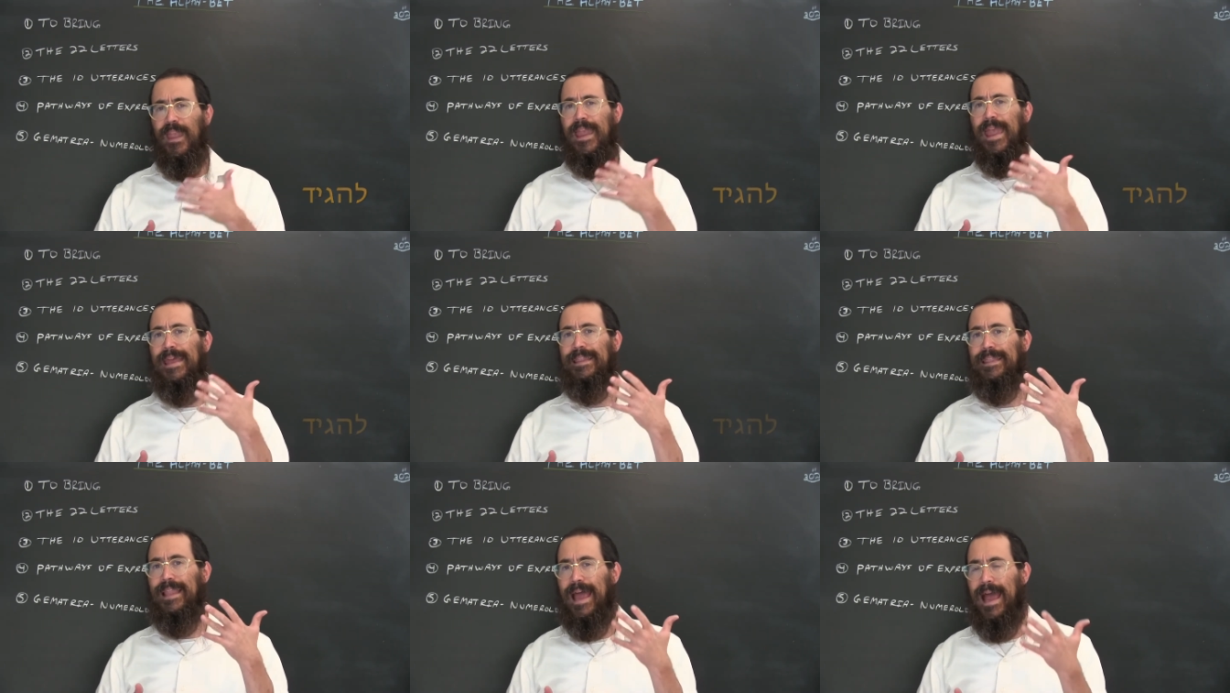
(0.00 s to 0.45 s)

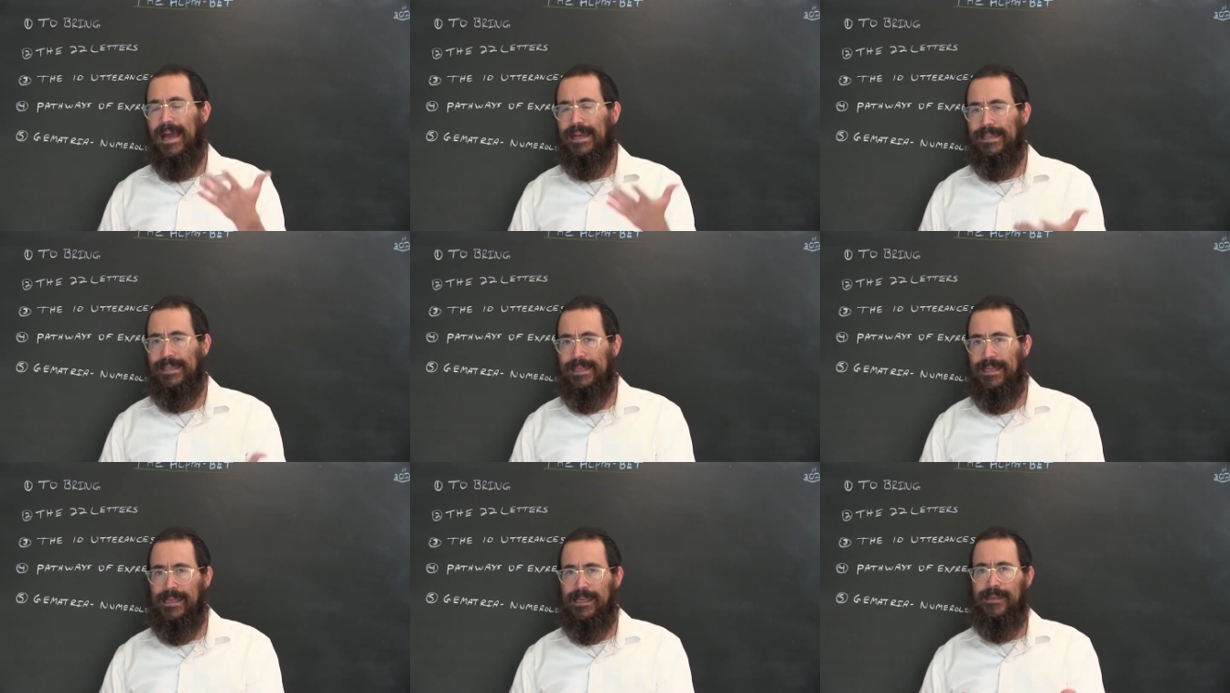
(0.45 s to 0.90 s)
And
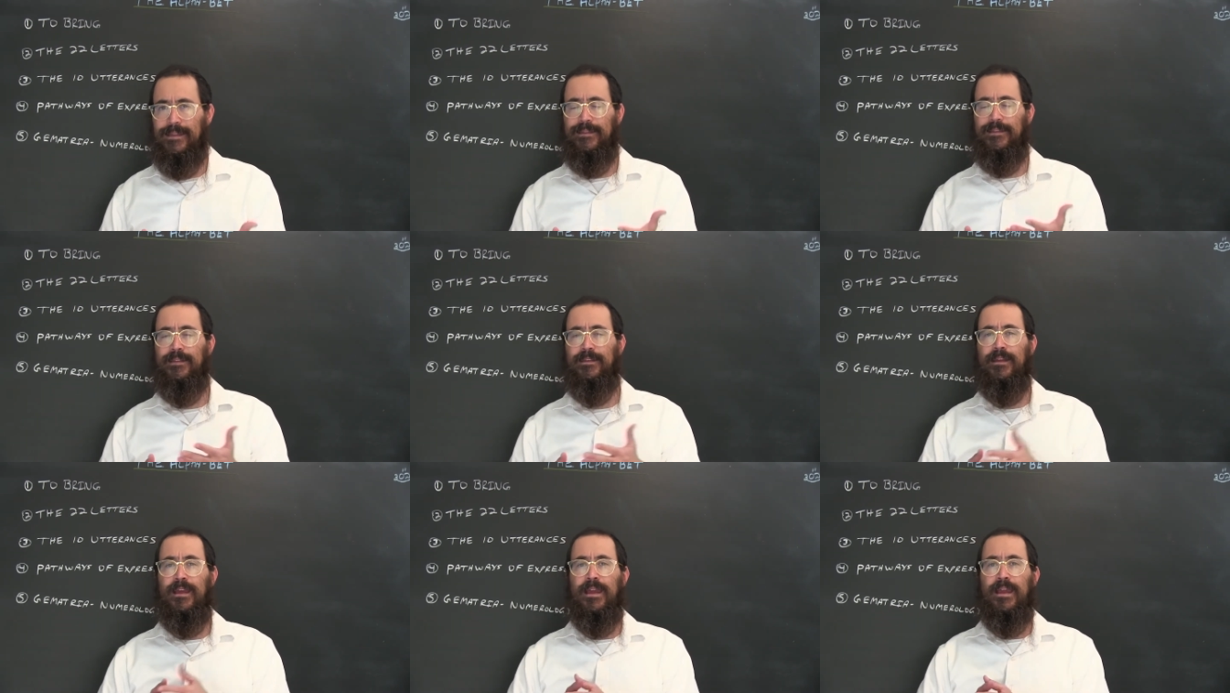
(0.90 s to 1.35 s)

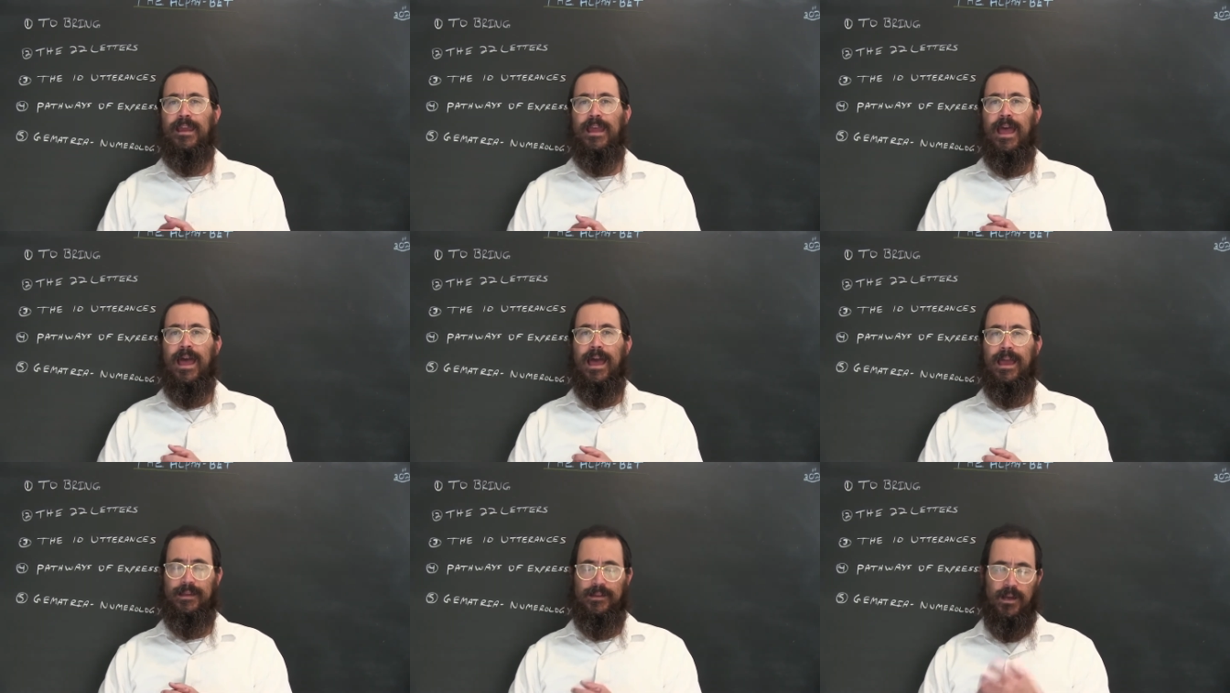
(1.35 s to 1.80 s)
lehagid
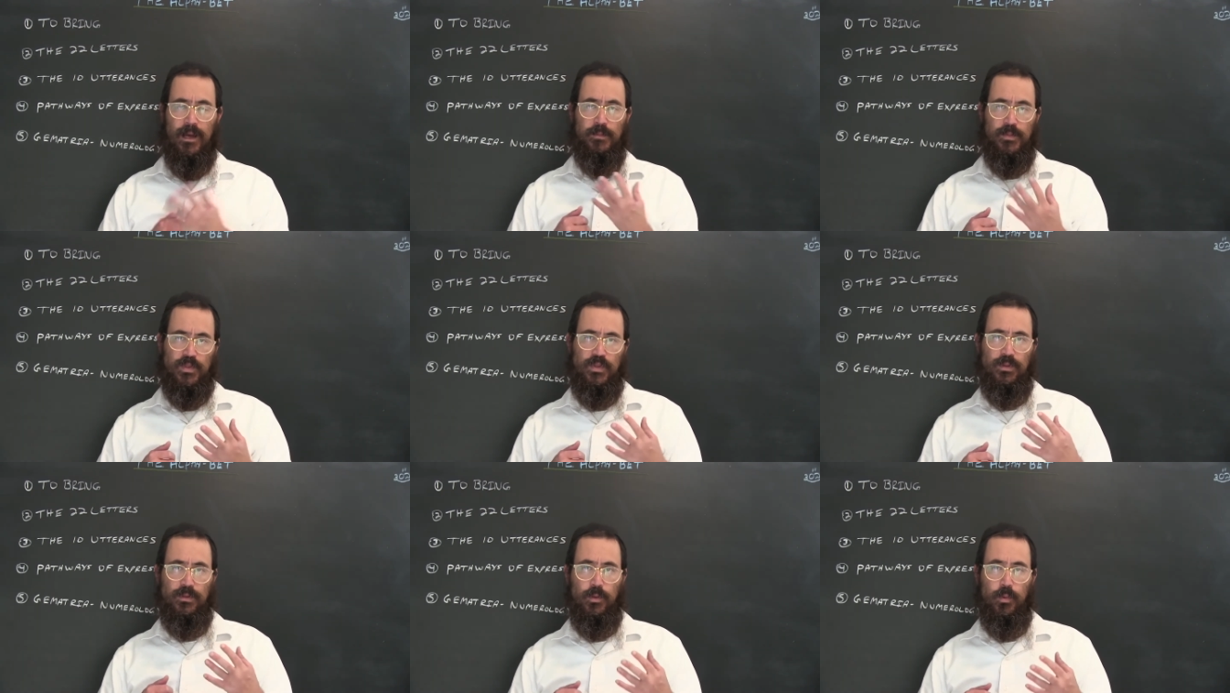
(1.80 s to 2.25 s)

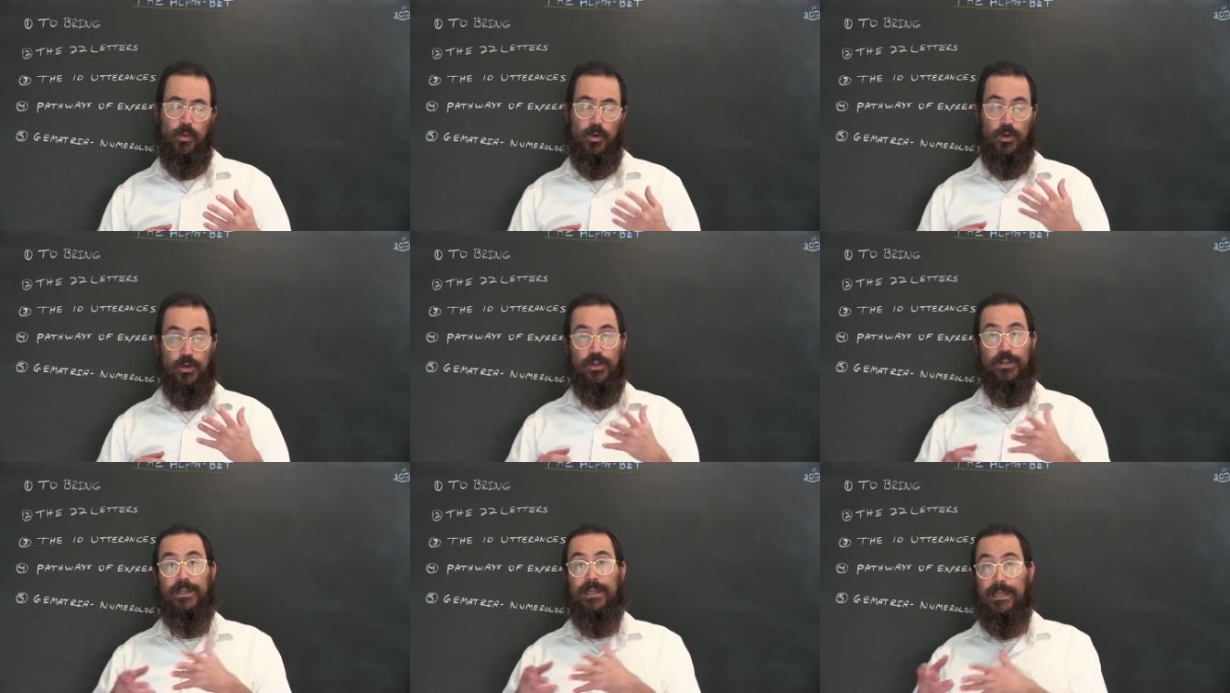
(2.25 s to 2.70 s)
comes from the
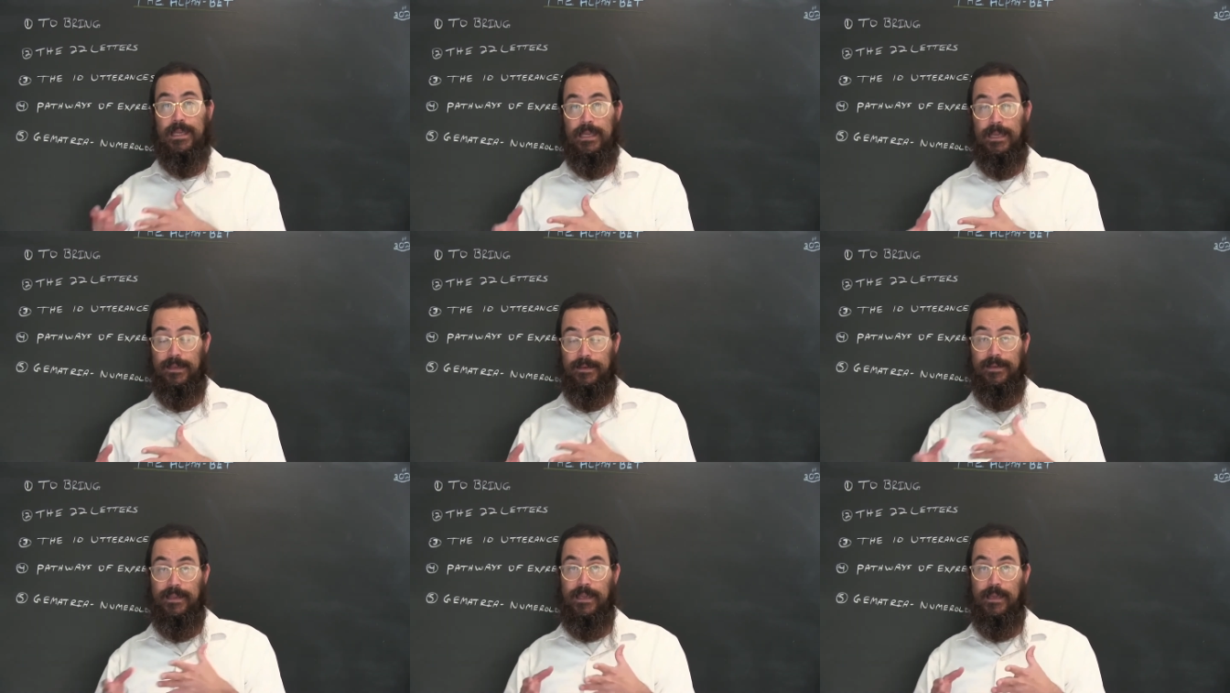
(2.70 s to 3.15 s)
word
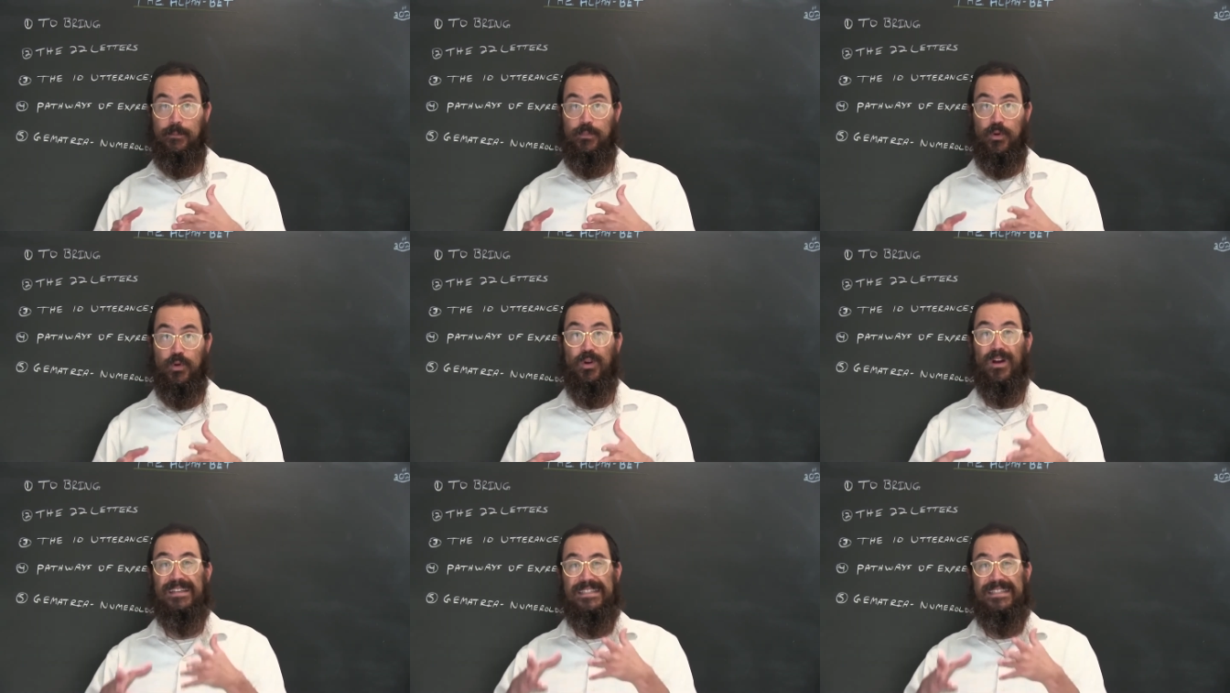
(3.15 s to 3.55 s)
in Hebrew,